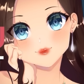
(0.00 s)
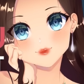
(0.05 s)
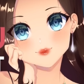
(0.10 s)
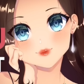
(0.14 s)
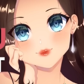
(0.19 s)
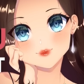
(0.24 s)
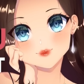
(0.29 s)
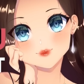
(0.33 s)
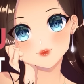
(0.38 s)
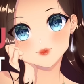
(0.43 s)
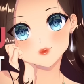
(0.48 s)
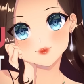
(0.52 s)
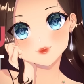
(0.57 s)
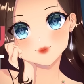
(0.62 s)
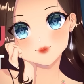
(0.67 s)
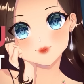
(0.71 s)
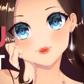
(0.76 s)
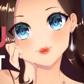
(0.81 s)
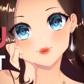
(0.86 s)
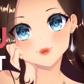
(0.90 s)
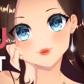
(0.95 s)
so
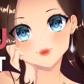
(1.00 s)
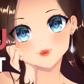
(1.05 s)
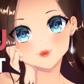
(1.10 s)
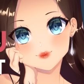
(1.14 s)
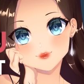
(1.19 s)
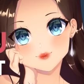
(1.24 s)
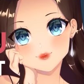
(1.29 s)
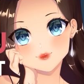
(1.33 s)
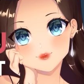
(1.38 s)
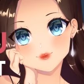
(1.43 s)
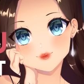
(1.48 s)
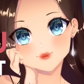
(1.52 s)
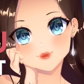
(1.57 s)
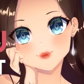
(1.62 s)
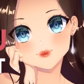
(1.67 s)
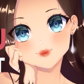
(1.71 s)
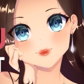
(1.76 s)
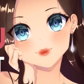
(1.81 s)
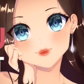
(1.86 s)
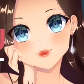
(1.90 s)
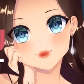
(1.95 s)
much time, as
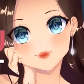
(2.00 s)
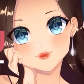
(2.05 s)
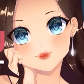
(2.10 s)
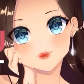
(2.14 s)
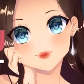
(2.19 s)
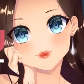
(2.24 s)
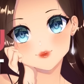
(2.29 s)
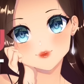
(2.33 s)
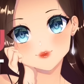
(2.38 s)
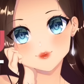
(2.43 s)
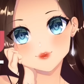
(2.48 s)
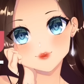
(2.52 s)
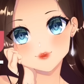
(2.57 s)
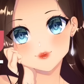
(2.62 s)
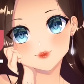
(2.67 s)
you can see.